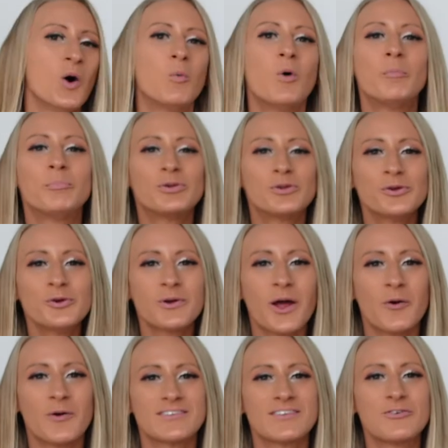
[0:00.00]
Well,
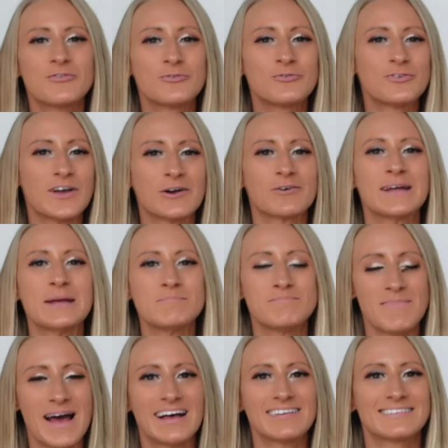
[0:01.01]
Pluto is a very
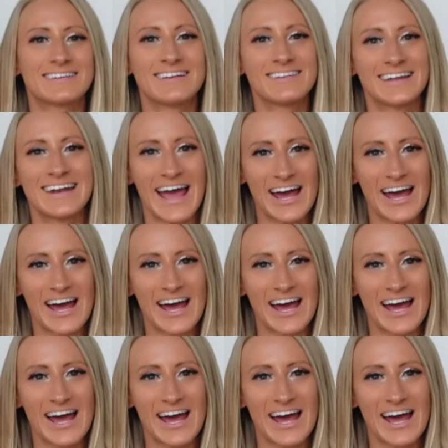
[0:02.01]
masculine